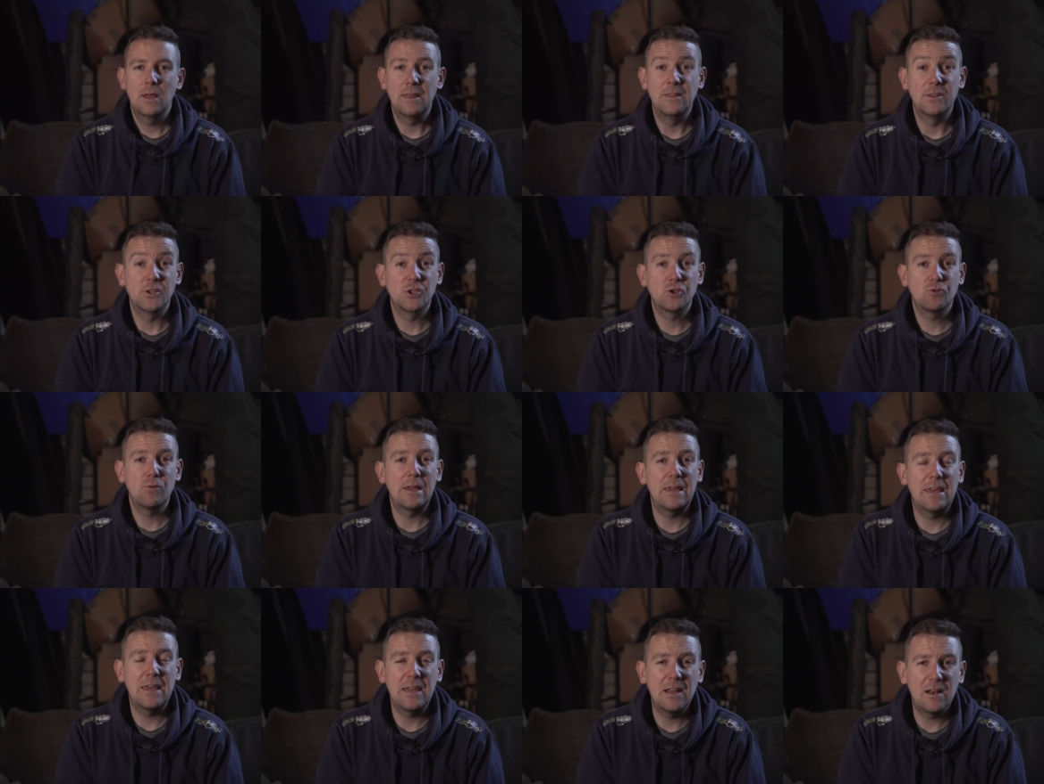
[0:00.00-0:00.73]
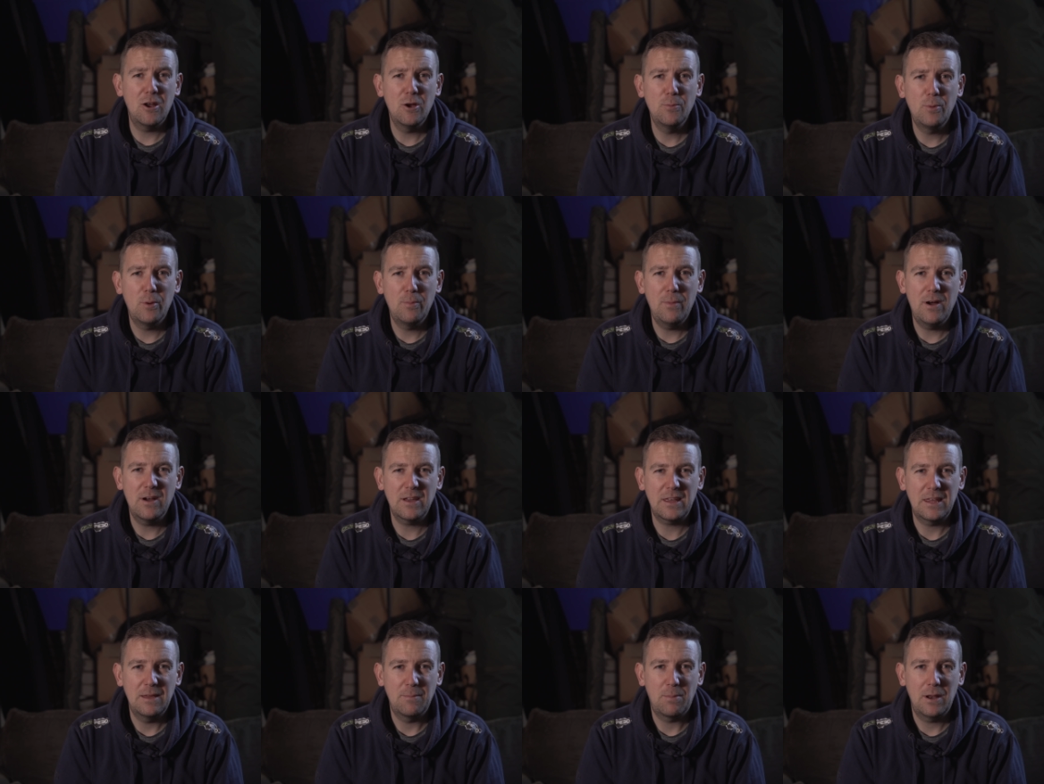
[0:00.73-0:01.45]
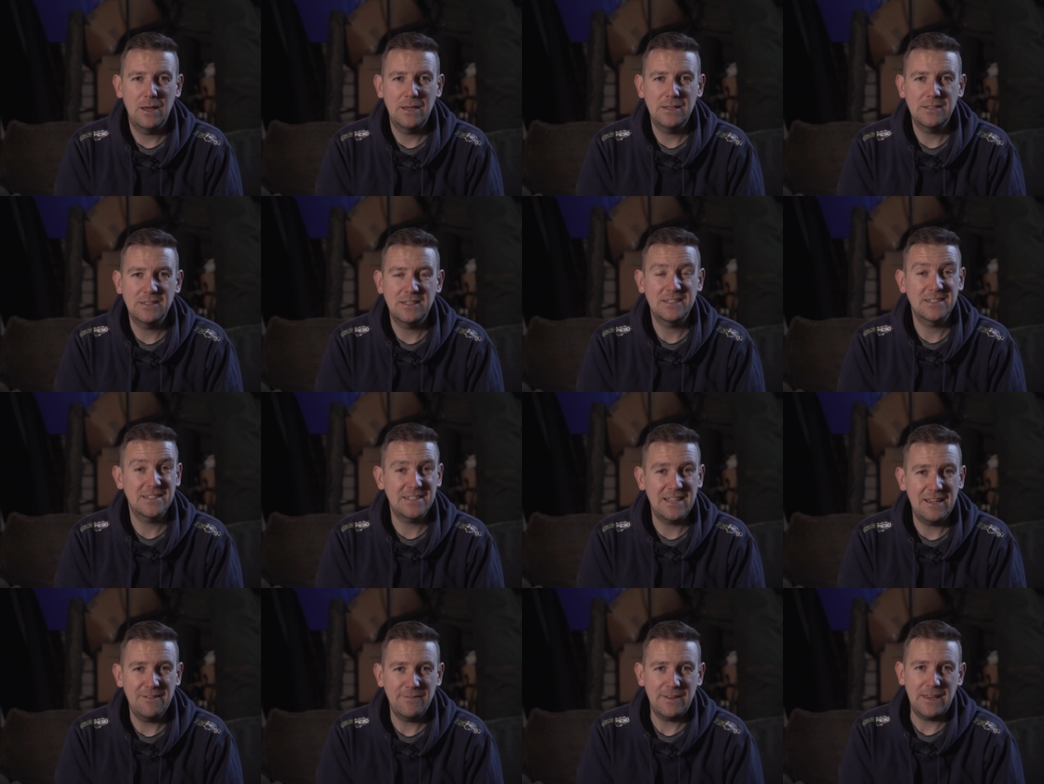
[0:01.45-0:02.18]
In the shrinking global marketplace,
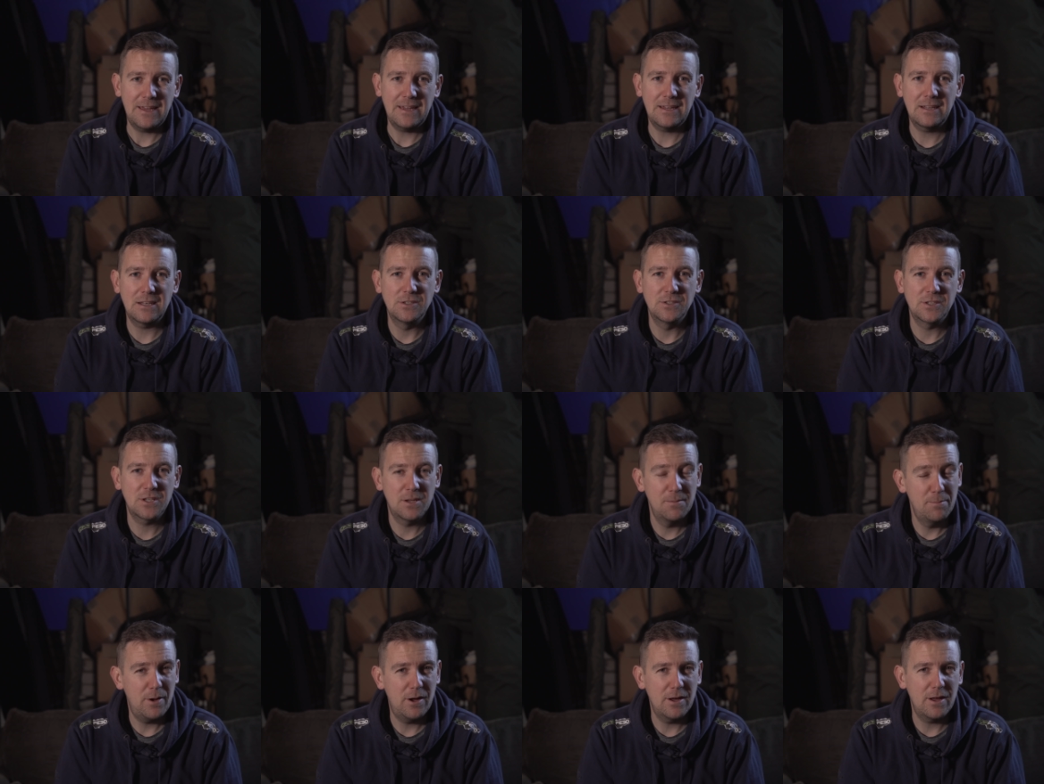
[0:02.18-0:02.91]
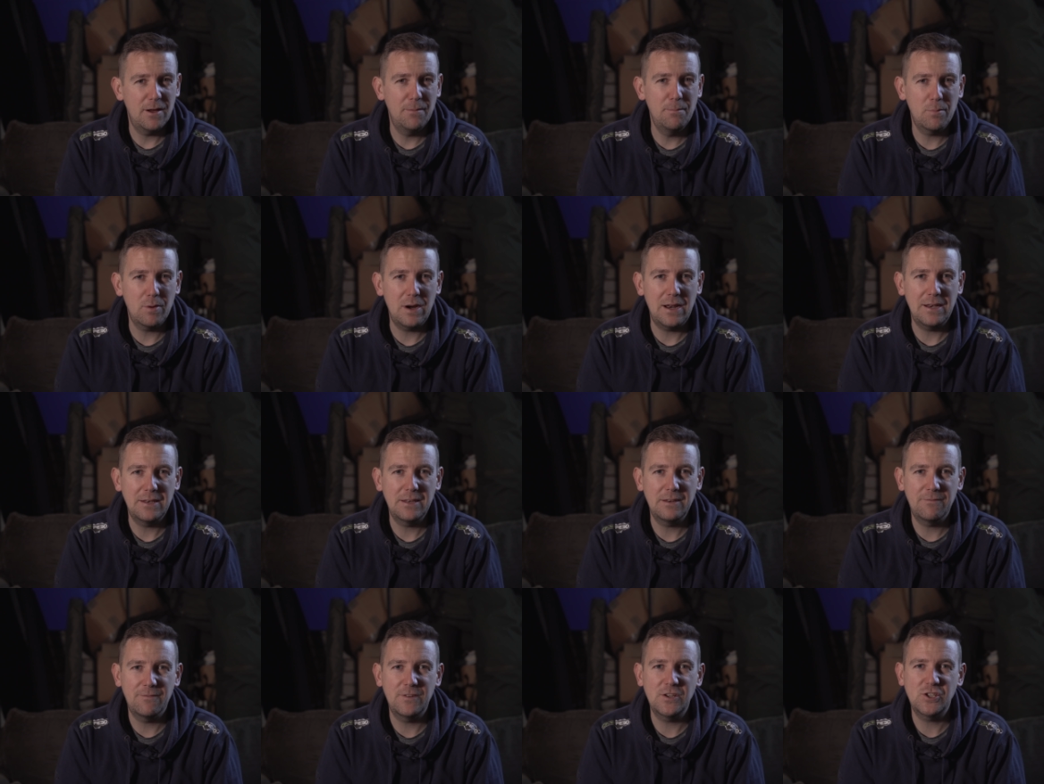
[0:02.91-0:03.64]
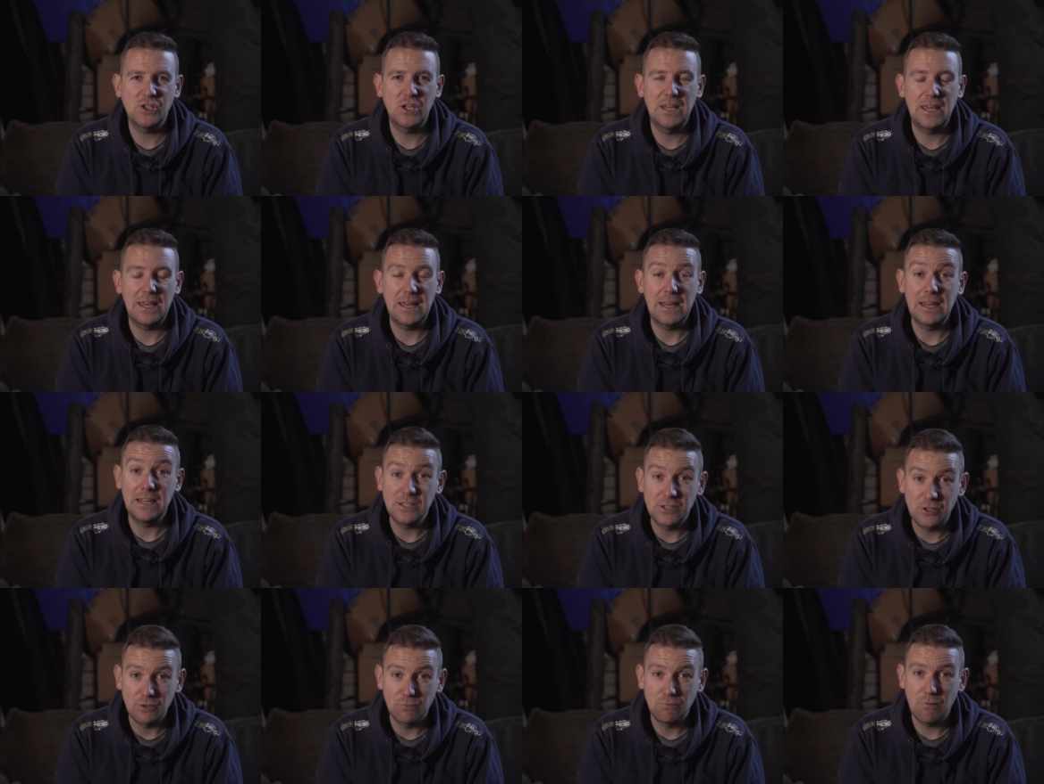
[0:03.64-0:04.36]
savvy anglers can buy unbranded fishing gear
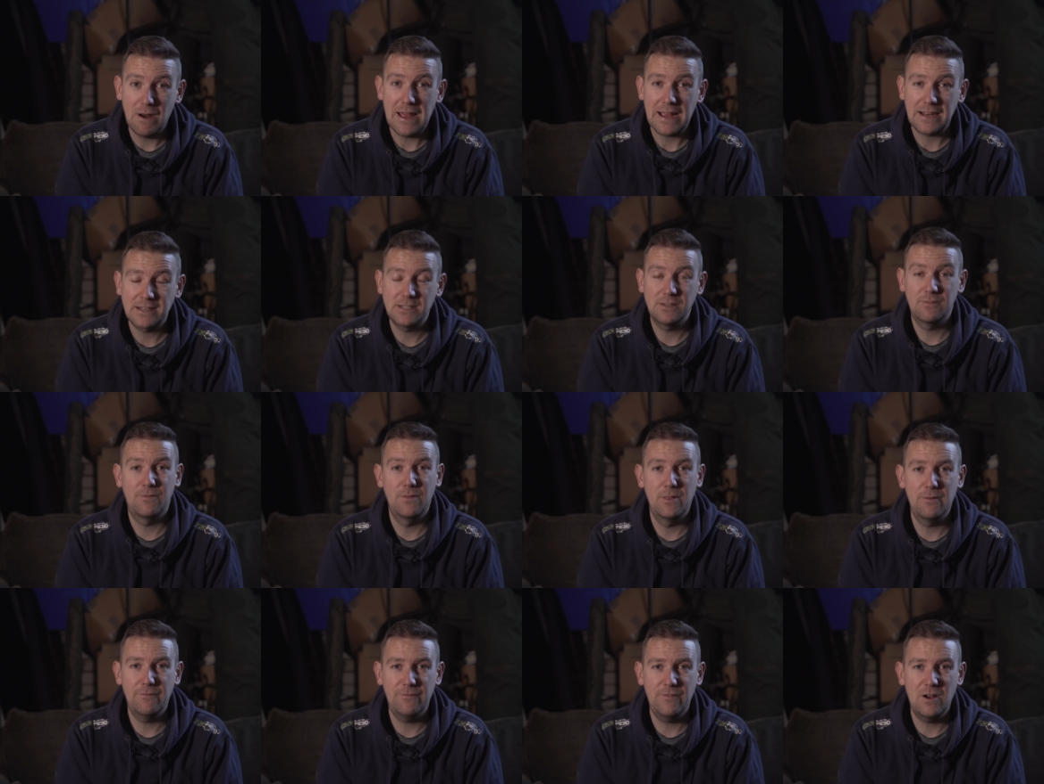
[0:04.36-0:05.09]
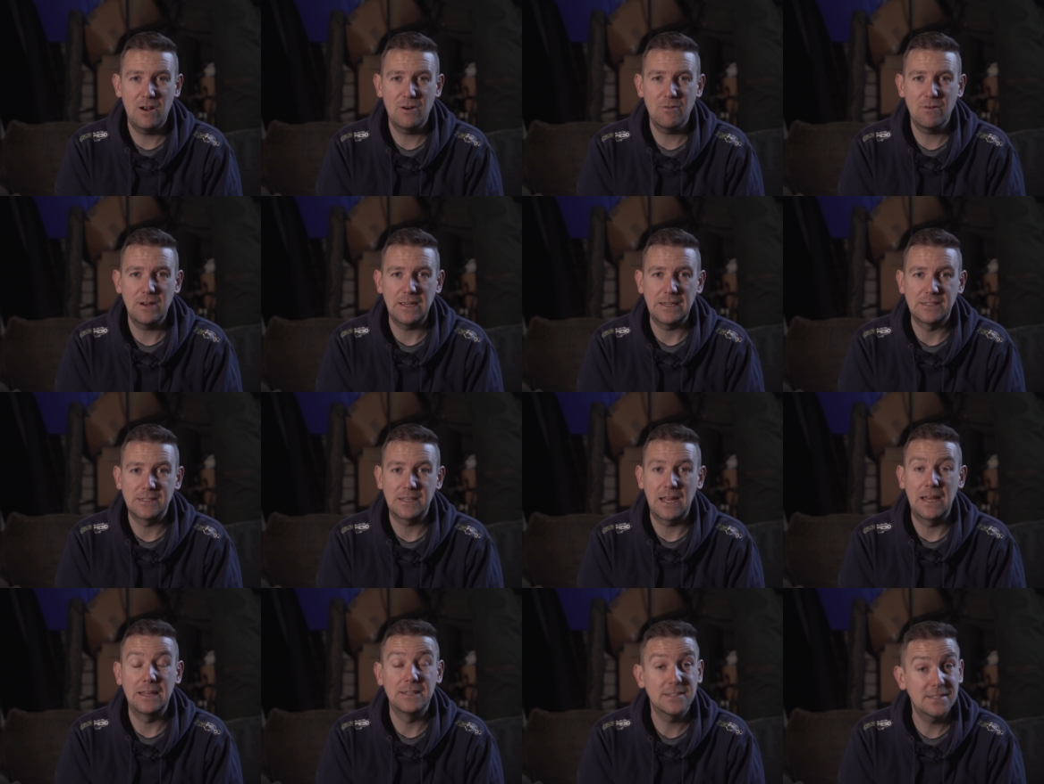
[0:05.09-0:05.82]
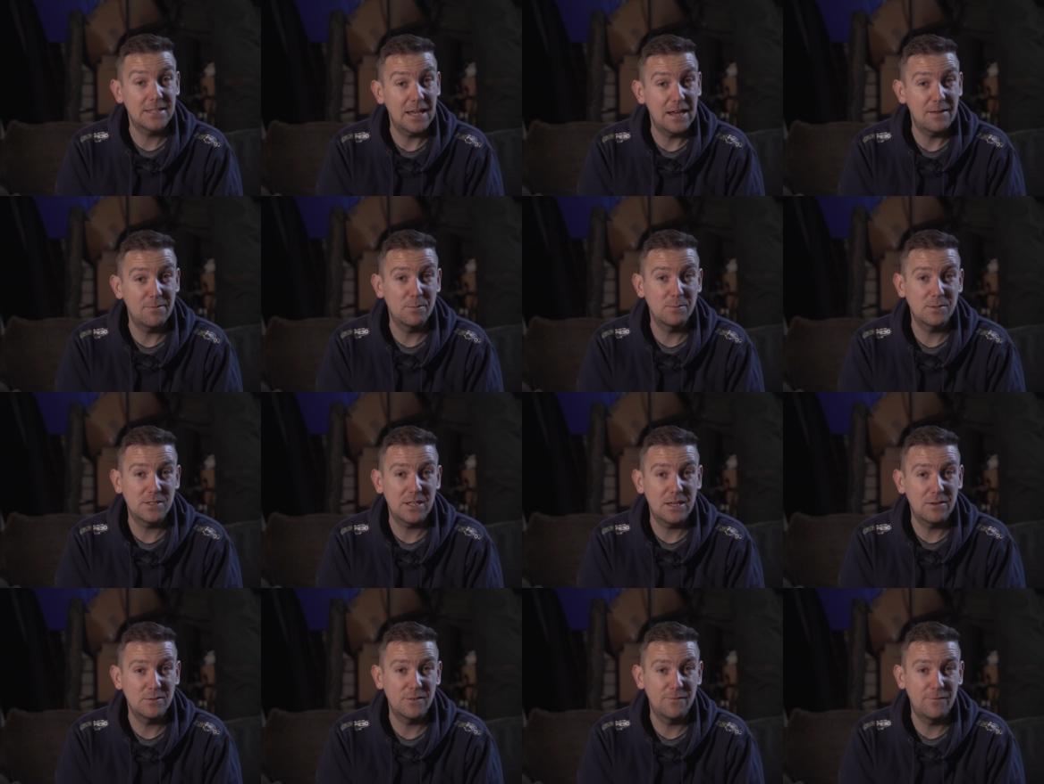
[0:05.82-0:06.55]
direct from the Far East and save
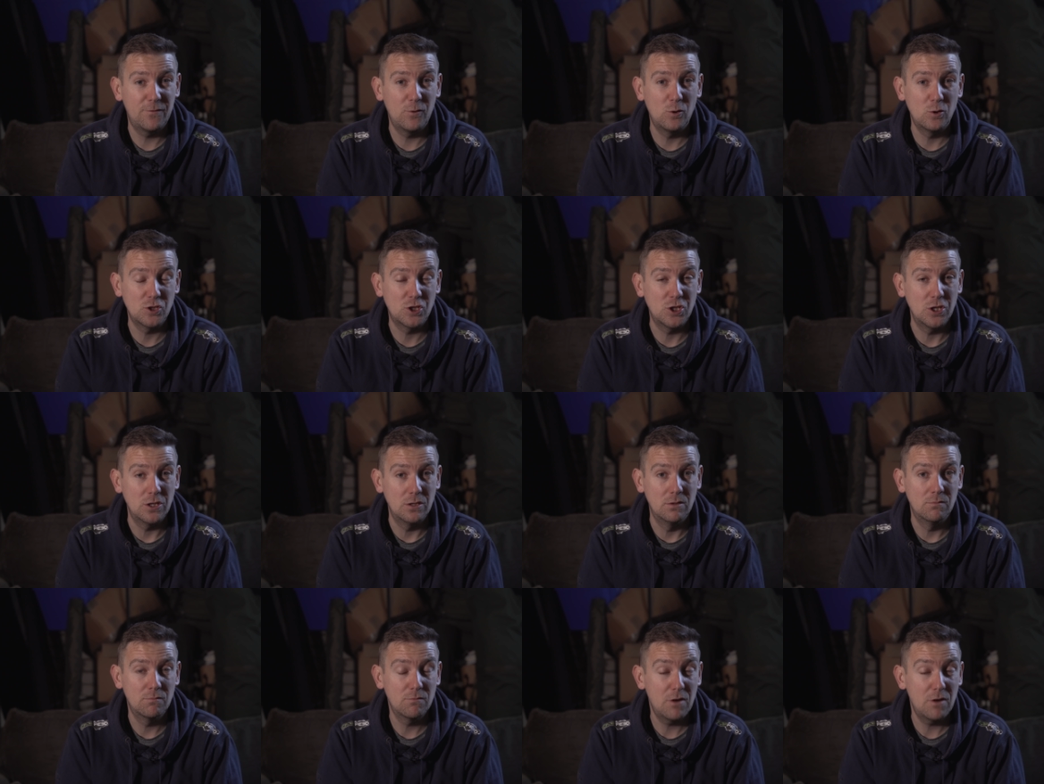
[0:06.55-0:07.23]
themselves a fortune,